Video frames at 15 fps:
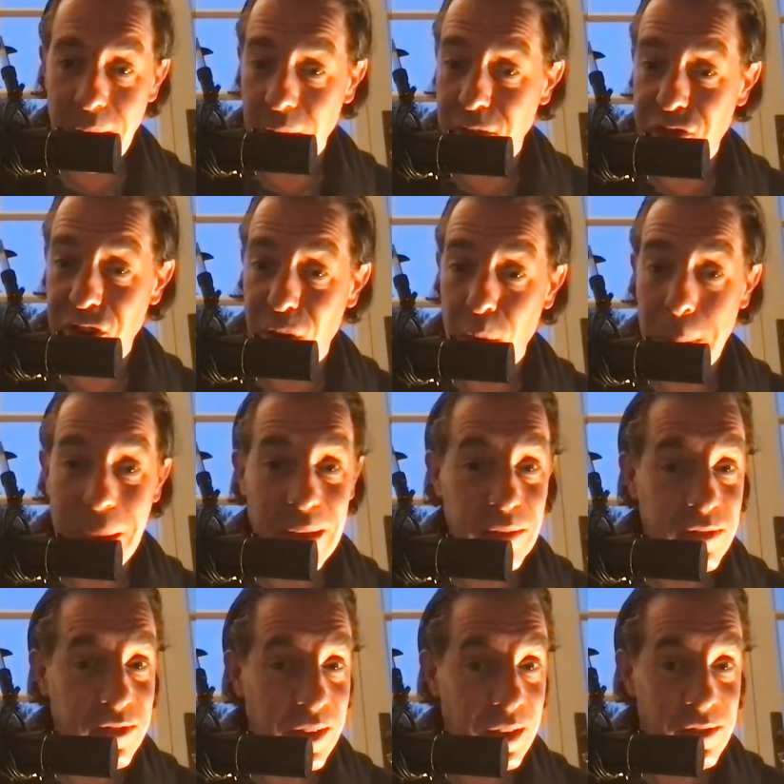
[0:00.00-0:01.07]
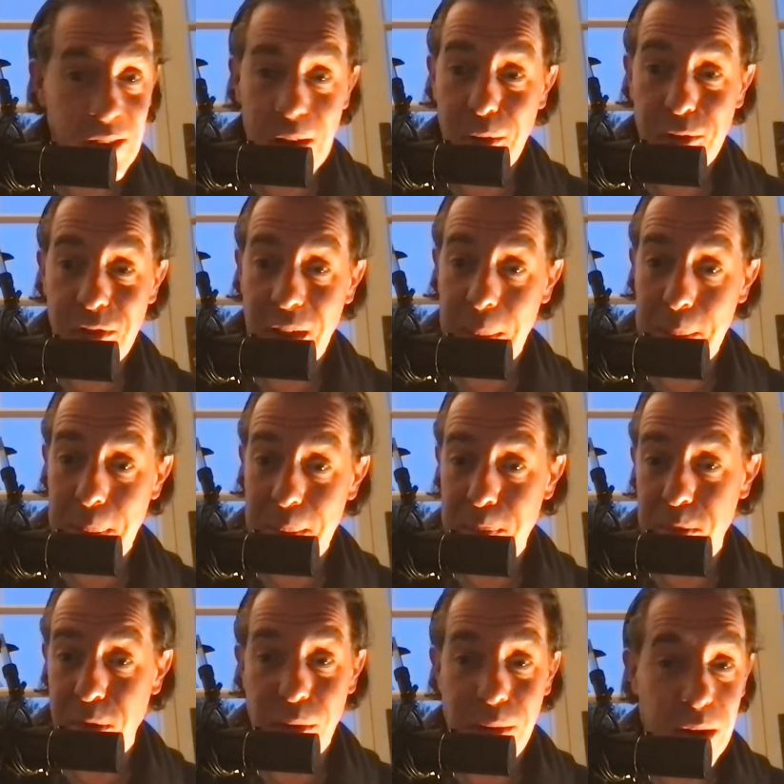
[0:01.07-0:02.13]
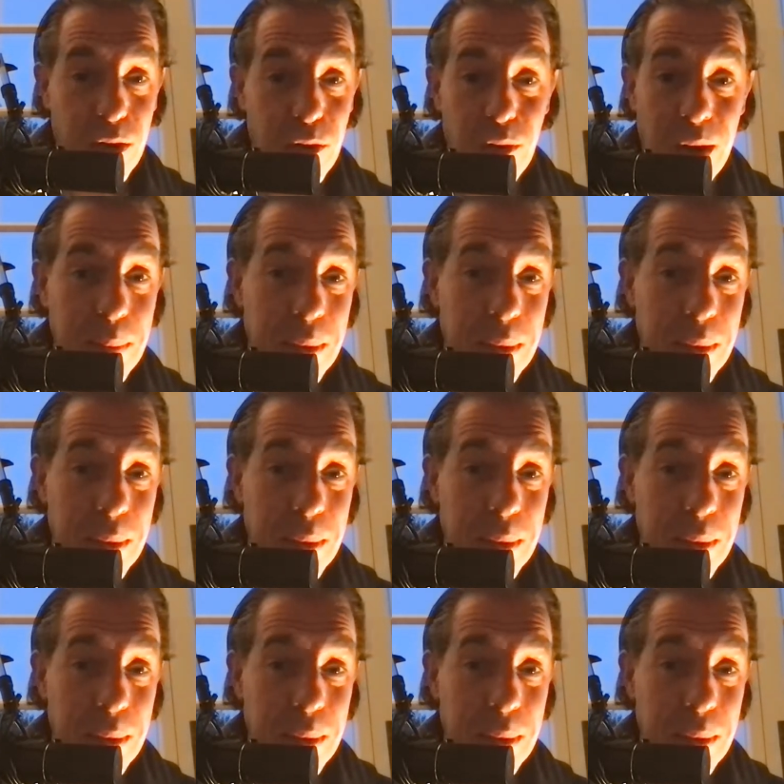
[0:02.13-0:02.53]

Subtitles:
And Cheryl Bates says he looks like Dorian Gray.